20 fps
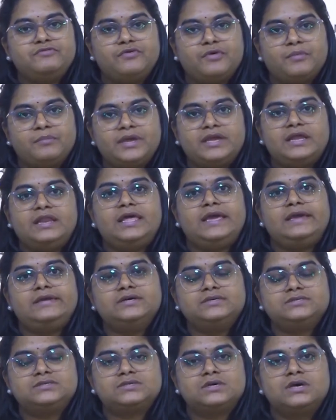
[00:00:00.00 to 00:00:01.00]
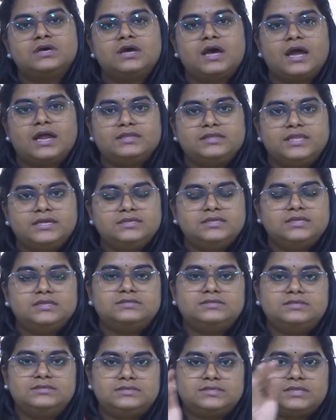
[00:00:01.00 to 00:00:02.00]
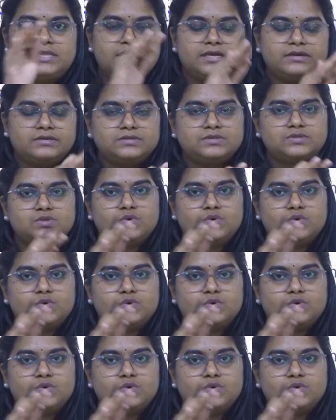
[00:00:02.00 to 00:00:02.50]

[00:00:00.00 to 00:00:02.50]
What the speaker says: forming layers, and then this layer is